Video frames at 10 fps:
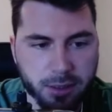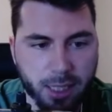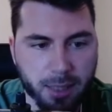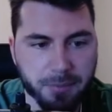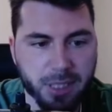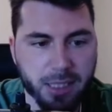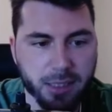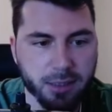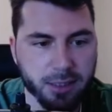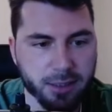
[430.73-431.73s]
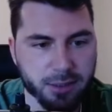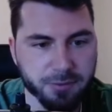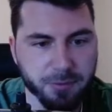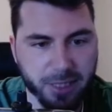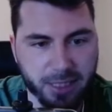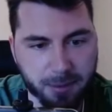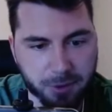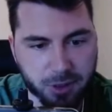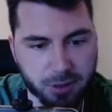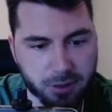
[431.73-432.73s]
Not bad. I think I just moved my
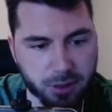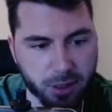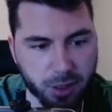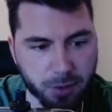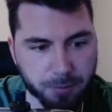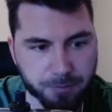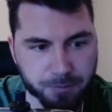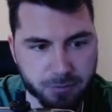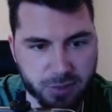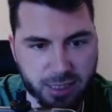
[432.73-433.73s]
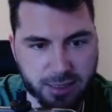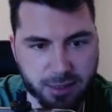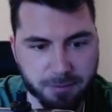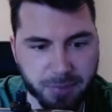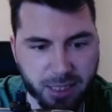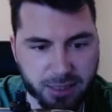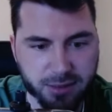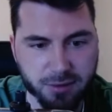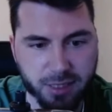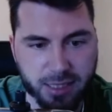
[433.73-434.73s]
camera. Um, and the back
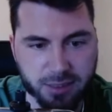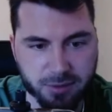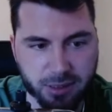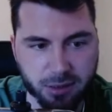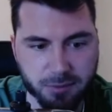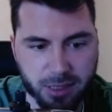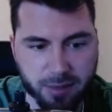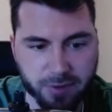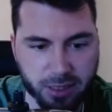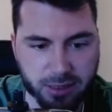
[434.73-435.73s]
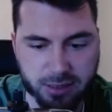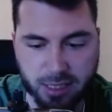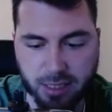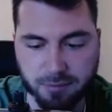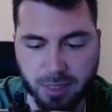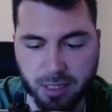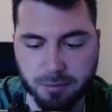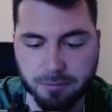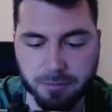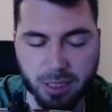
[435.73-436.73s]
is okay as well. A little bit heavy on the side and
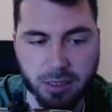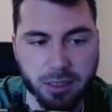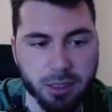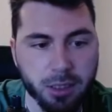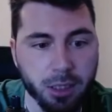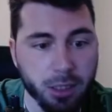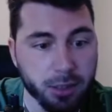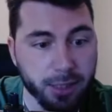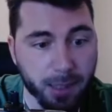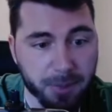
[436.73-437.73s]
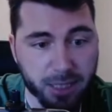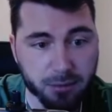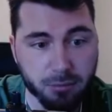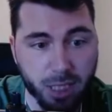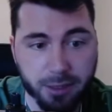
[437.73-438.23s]
bottom, but not bad.